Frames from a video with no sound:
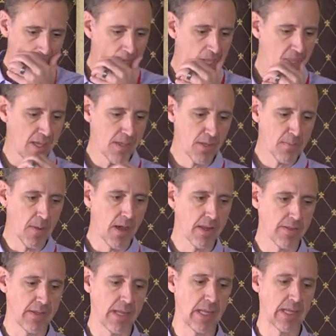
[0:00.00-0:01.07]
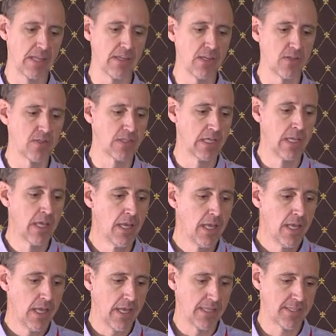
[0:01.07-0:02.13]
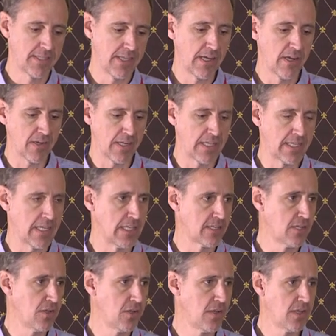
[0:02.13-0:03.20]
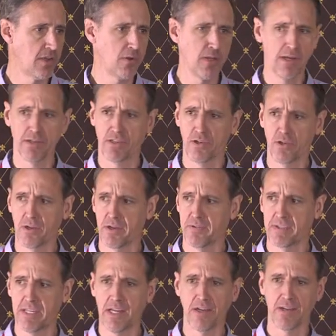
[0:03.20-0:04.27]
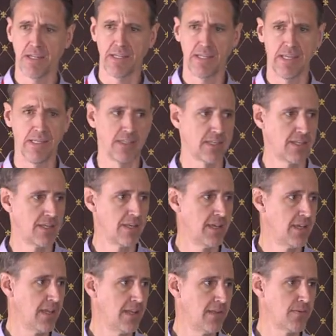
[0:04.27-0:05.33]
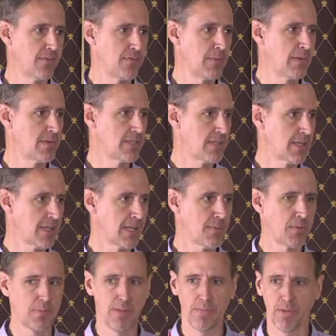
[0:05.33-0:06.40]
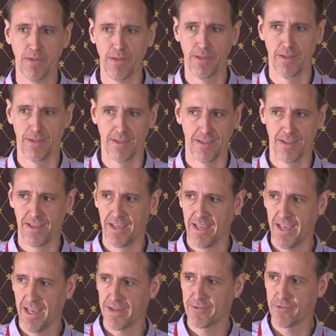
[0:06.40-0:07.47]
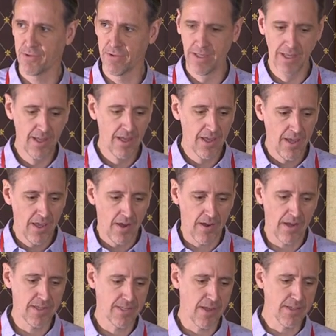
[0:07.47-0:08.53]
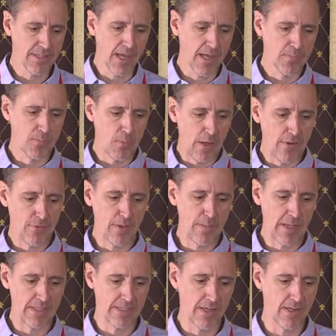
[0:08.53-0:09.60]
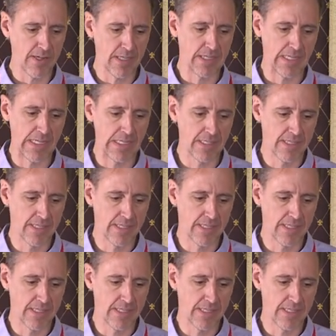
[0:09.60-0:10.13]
Now the other model that I can use is CRDTs. Who here's heard of CRDTs? Anyone familiar? with A couple people? Handful? All right, so I'll talk briefly about CRDTs.